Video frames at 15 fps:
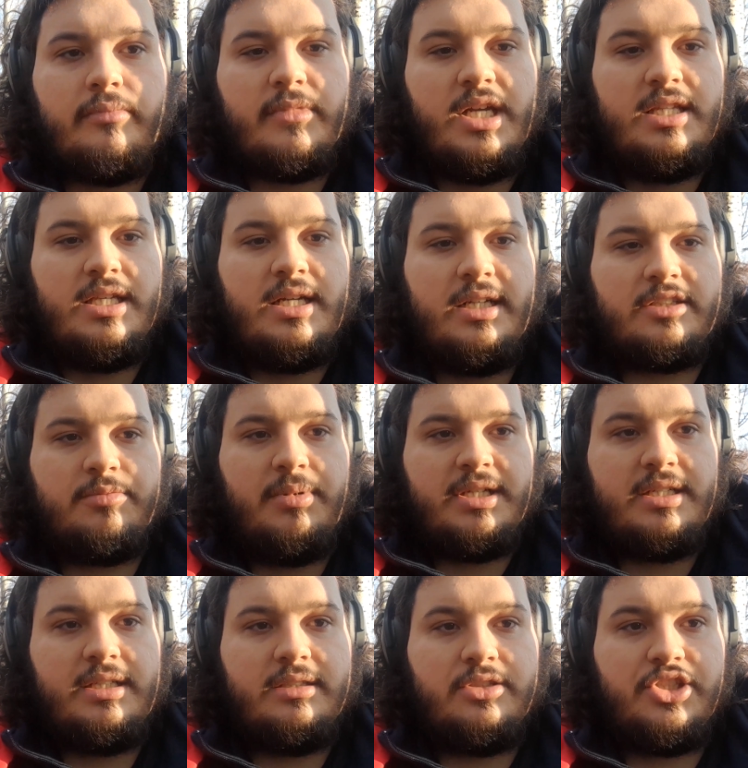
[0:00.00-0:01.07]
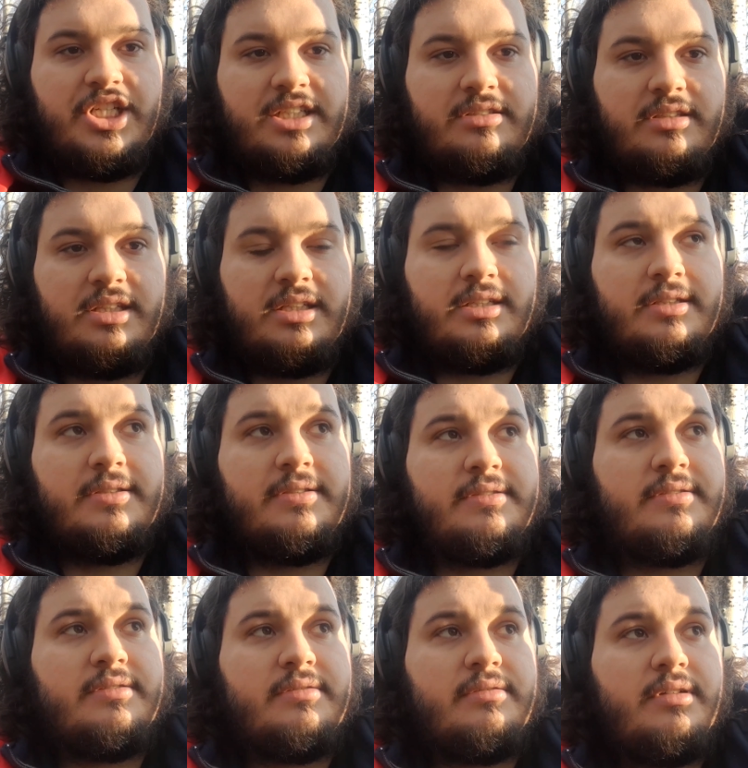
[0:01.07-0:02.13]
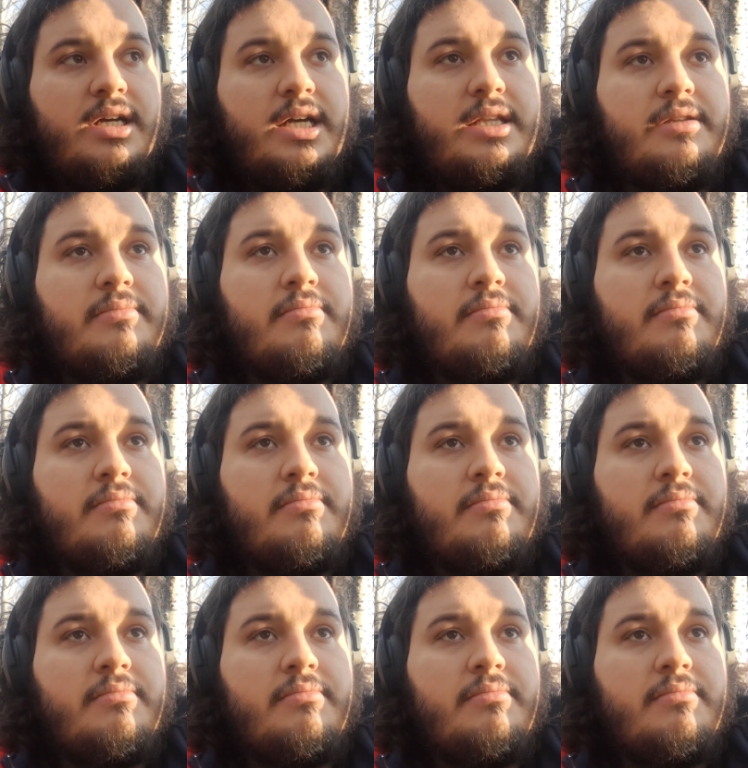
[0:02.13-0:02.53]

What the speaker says: And that explains his jesting, right?